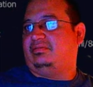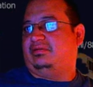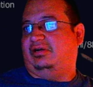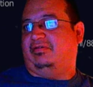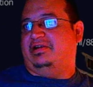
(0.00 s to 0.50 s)

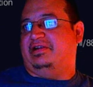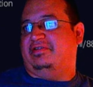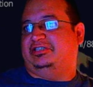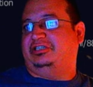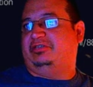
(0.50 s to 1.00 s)
All right, now
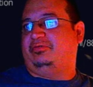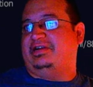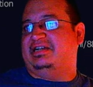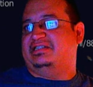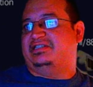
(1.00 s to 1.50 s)
that should read
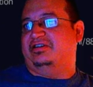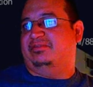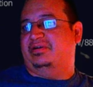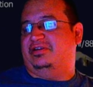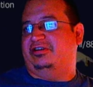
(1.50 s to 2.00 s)
as gun
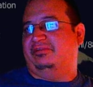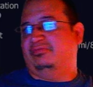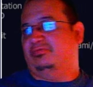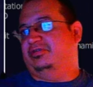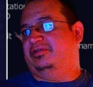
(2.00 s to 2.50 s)
button number
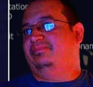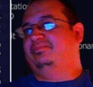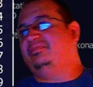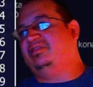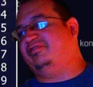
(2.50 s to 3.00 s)
one.
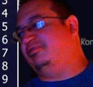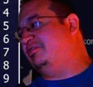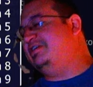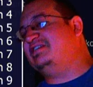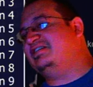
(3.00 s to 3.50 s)
If it
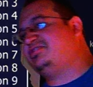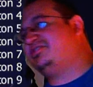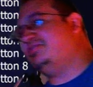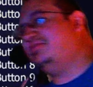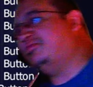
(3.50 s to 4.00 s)
reads as
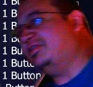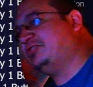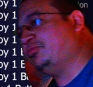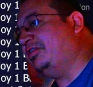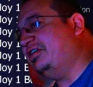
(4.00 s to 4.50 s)
two, that's
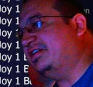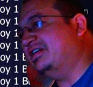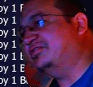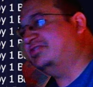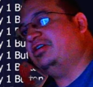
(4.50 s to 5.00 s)
reading
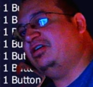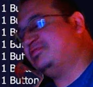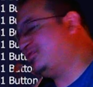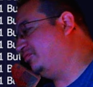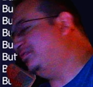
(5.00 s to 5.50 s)
as
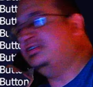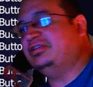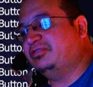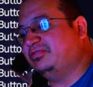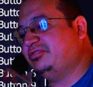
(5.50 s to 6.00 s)

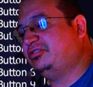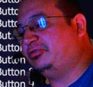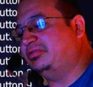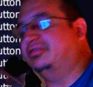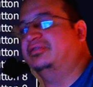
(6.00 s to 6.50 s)
off-screen
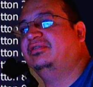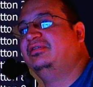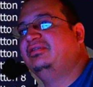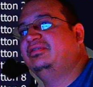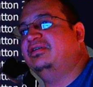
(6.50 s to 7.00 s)
trigger.
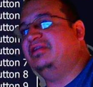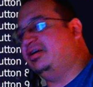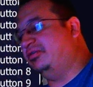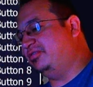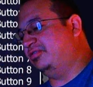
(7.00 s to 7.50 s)
And now
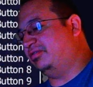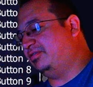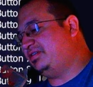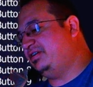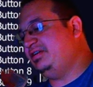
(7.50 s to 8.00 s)
do your
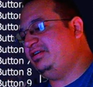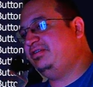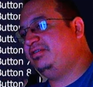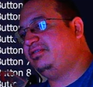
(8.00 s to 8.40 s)
arcade.